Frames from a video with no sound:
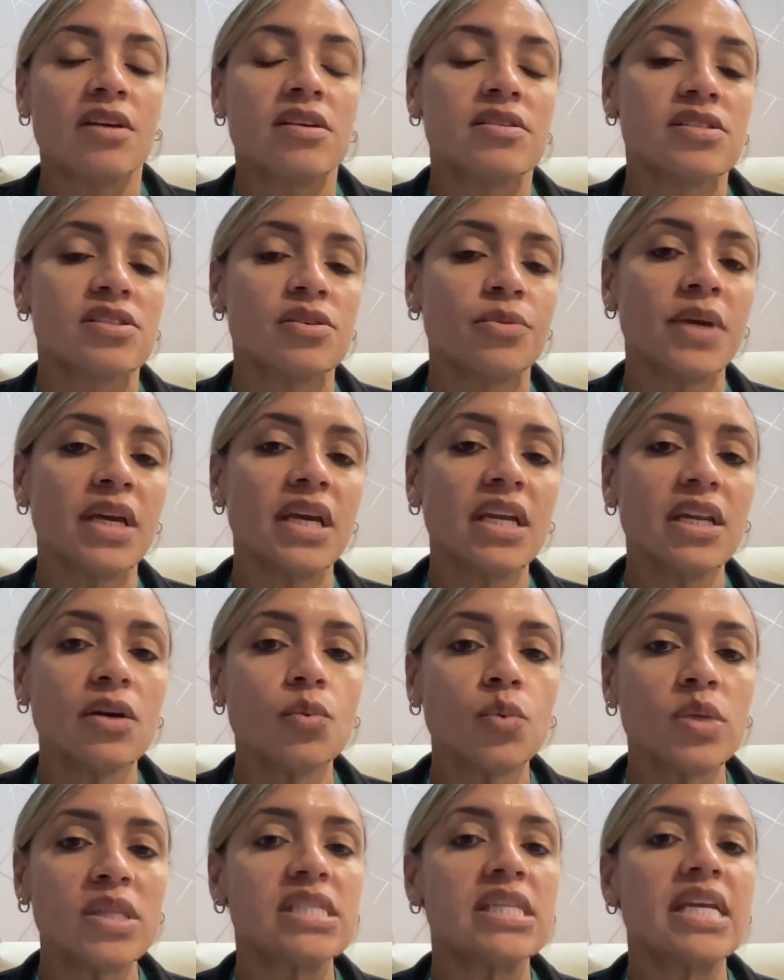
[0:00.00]
So beginning
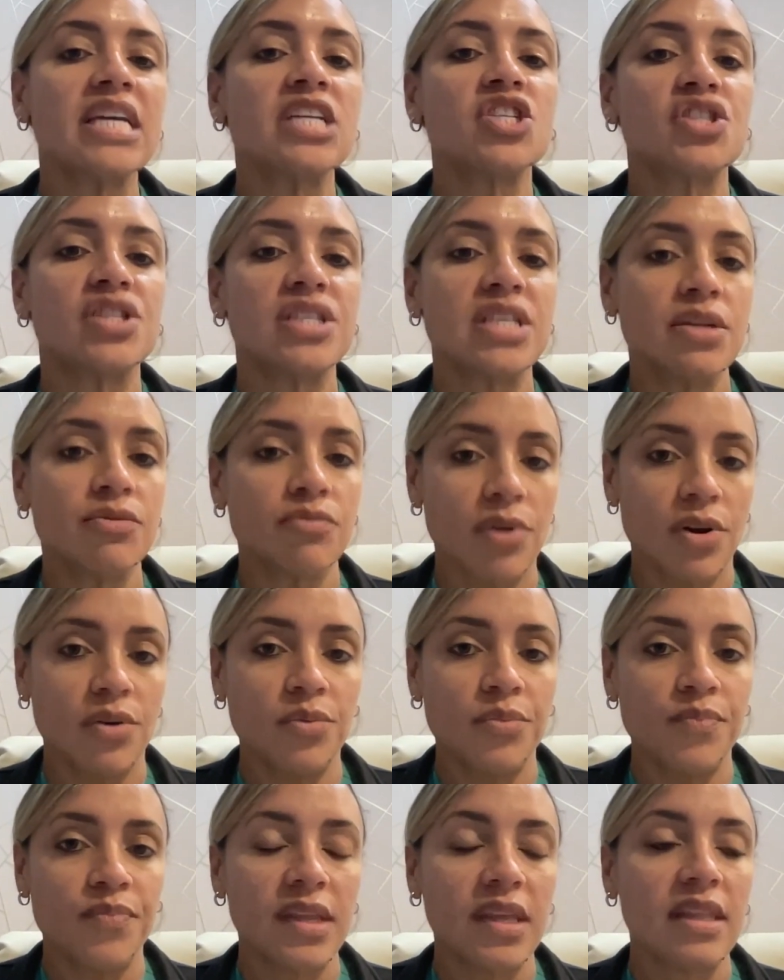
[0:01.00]
with stage
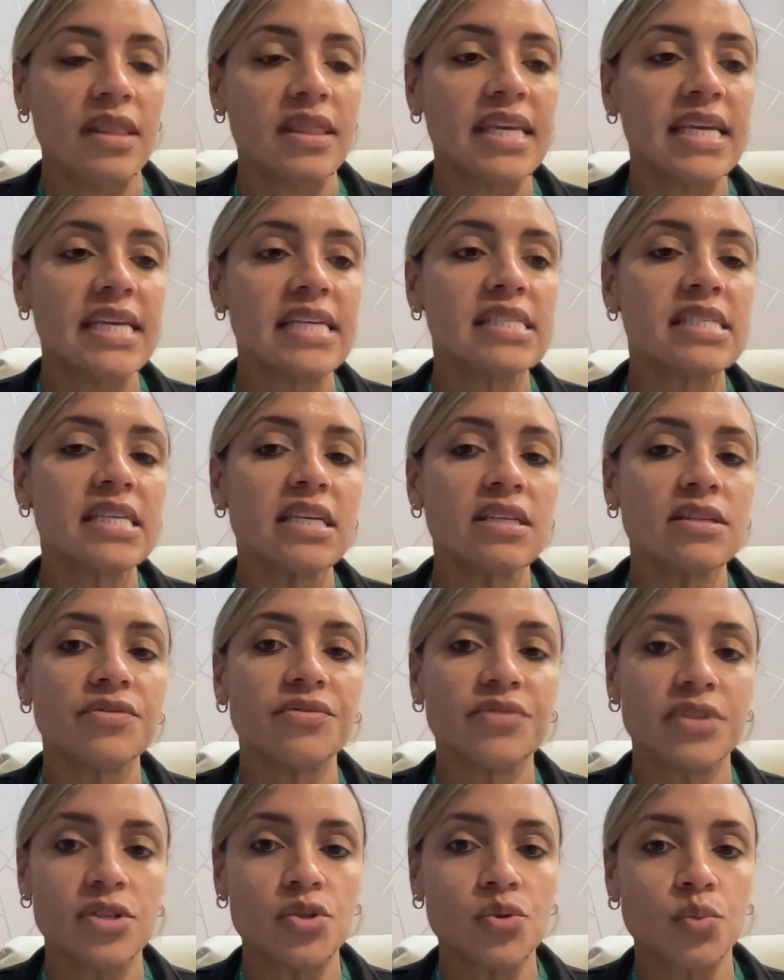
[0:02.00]
0, these
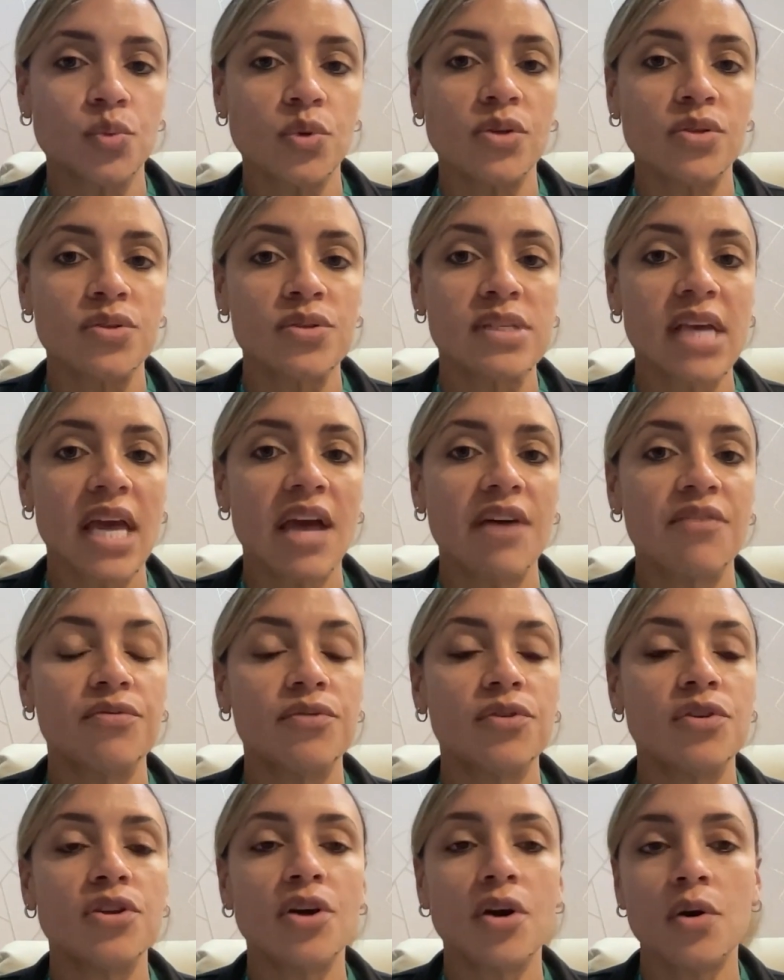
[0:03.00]
individuals have
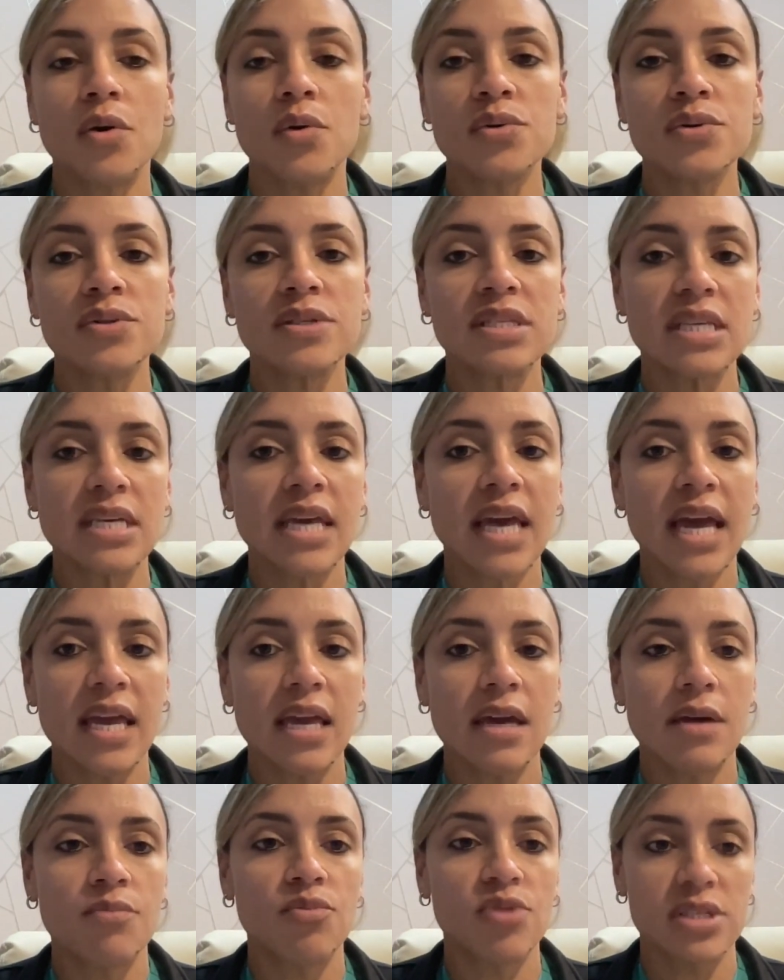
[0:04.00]
no
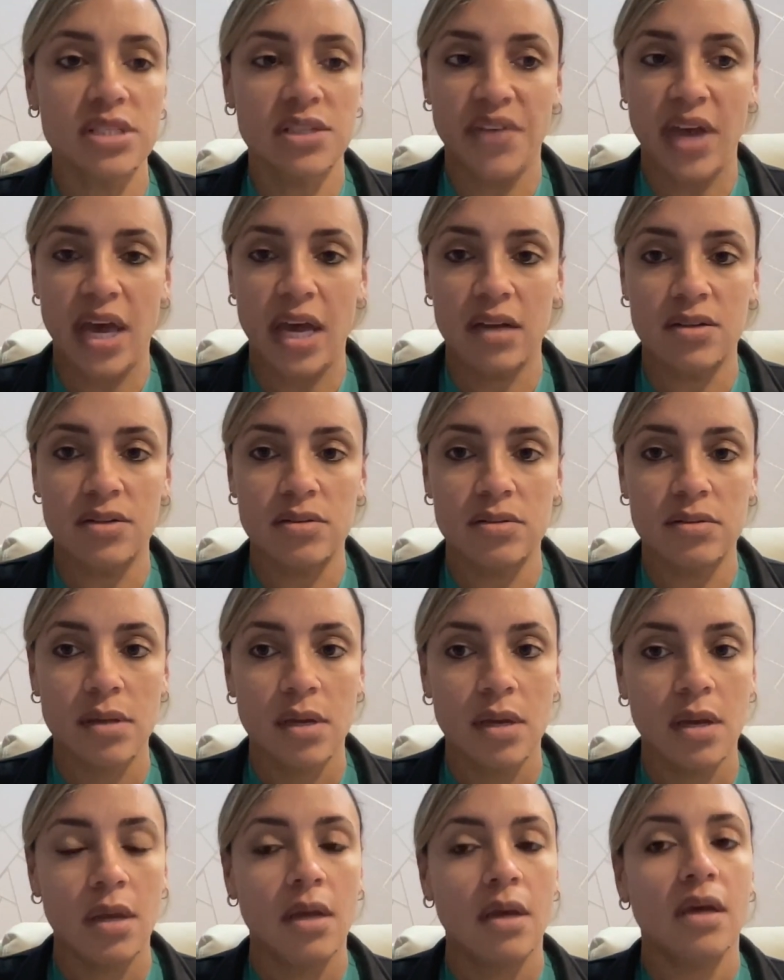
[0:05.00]
CKM risk factors.
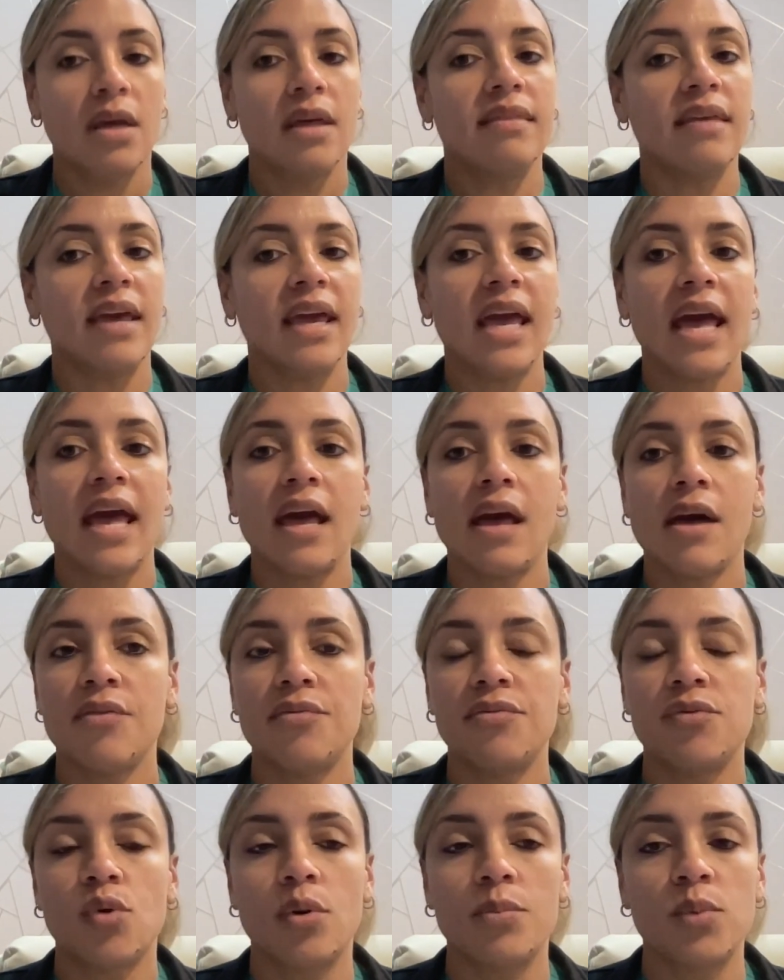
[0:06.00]
They
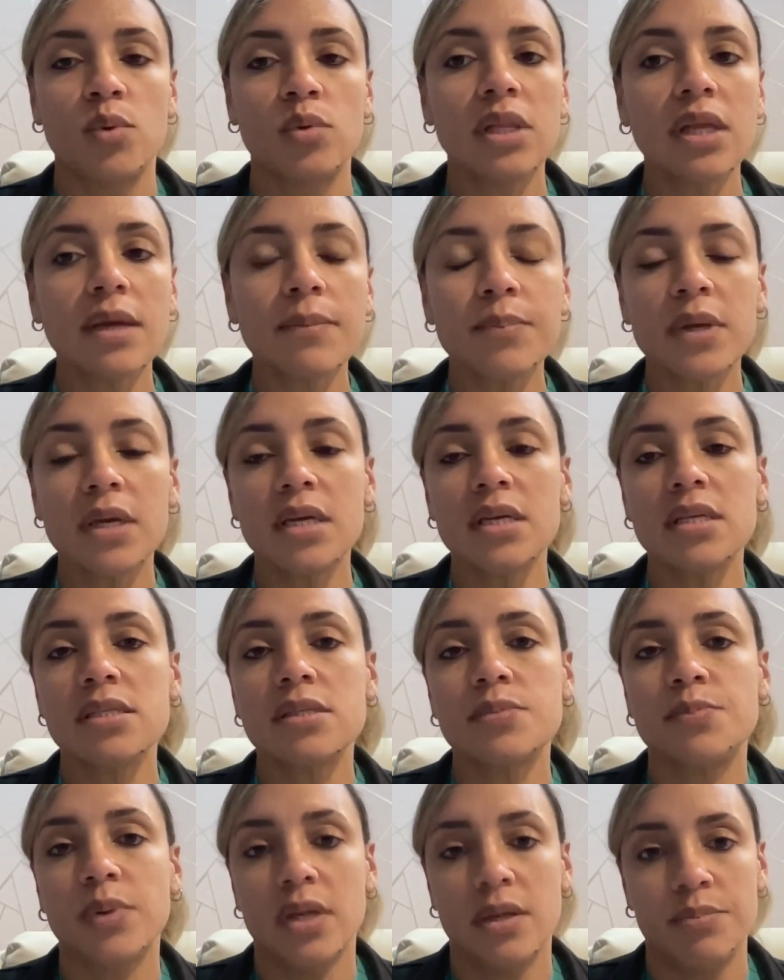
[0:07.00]
have normal
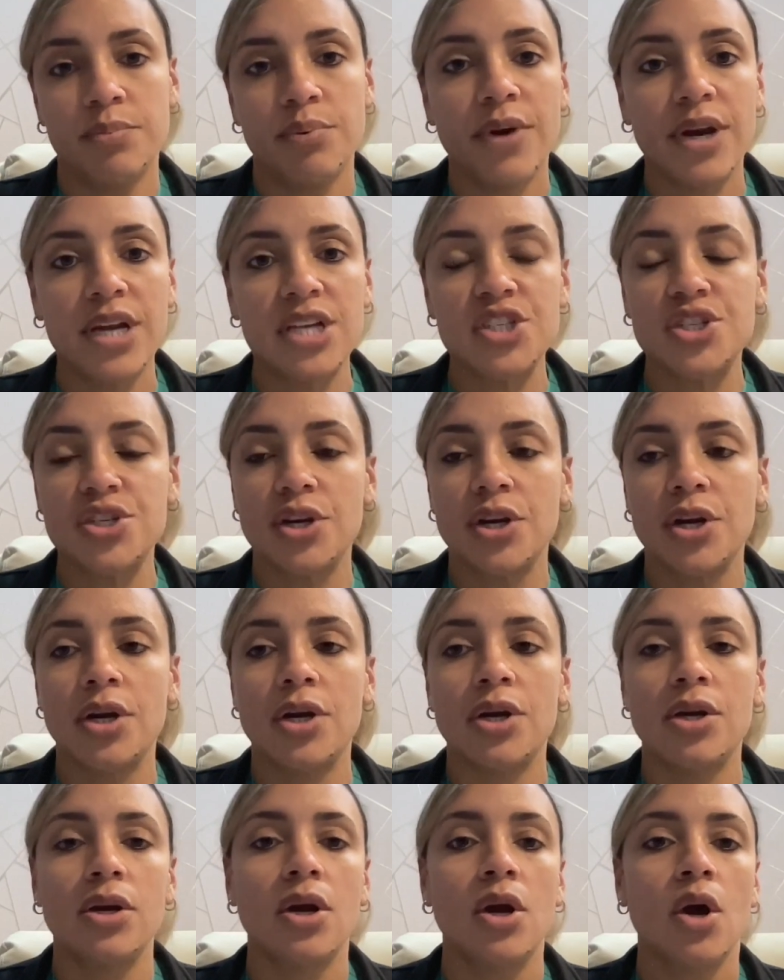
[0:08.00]
lipids, blood
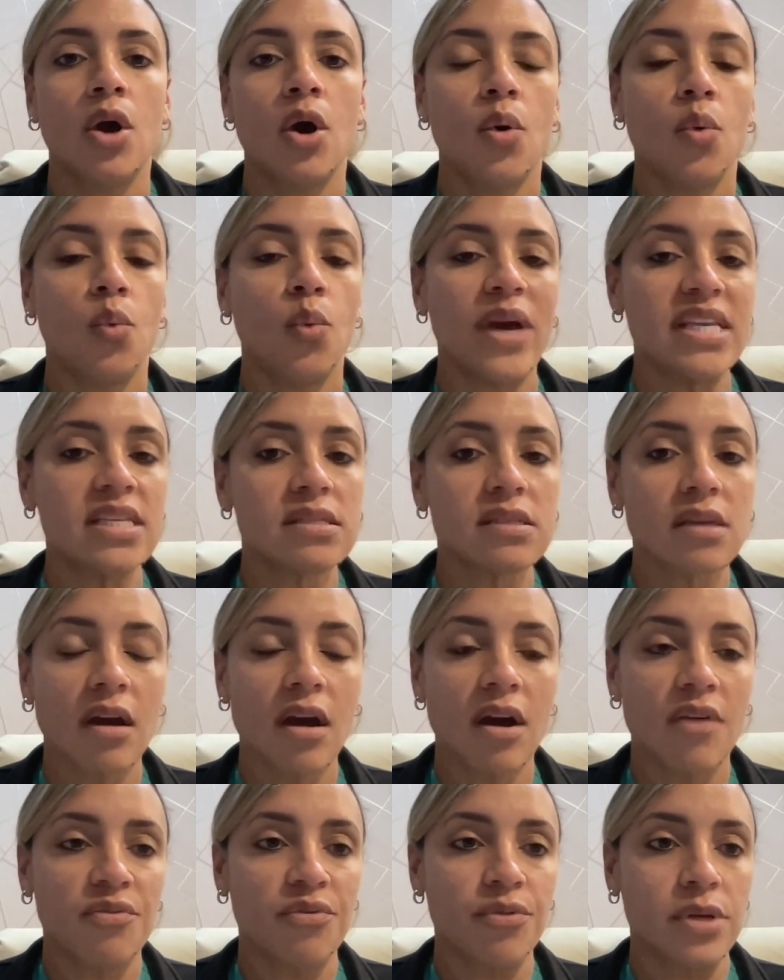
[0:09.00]
pressure, waist
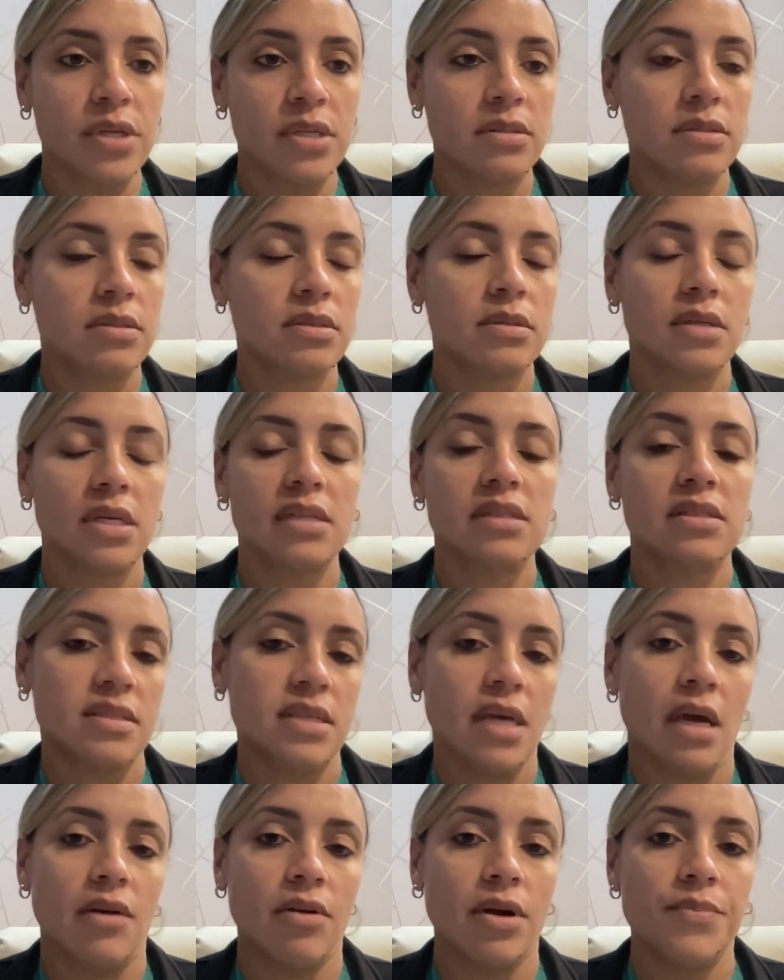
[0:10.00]
circumference,
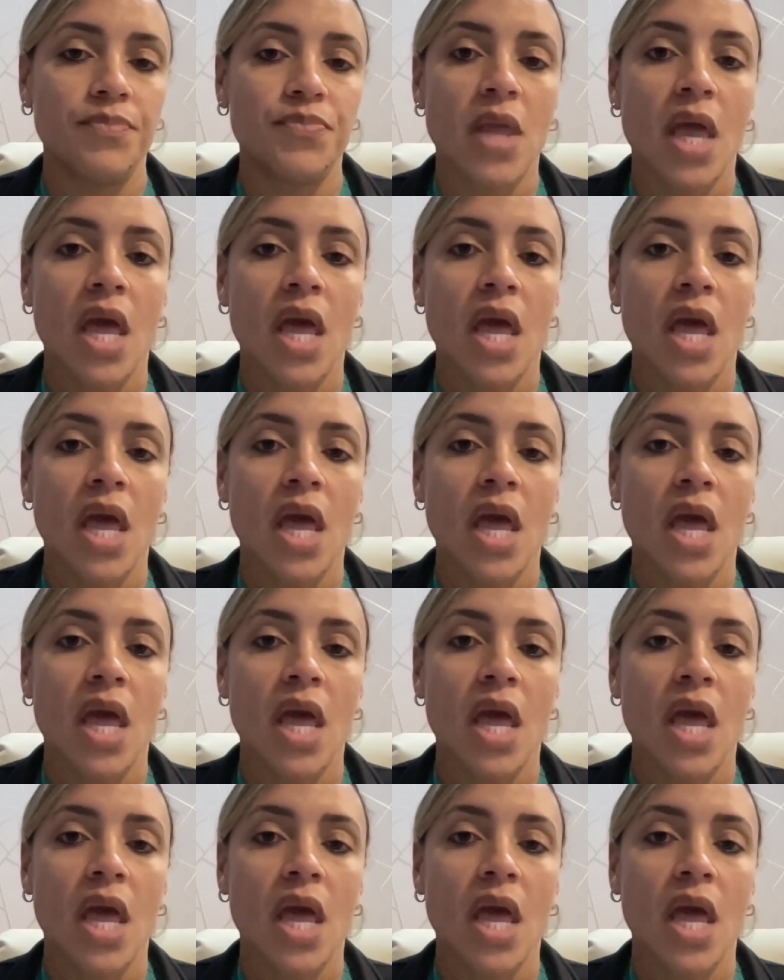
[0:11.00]
etc.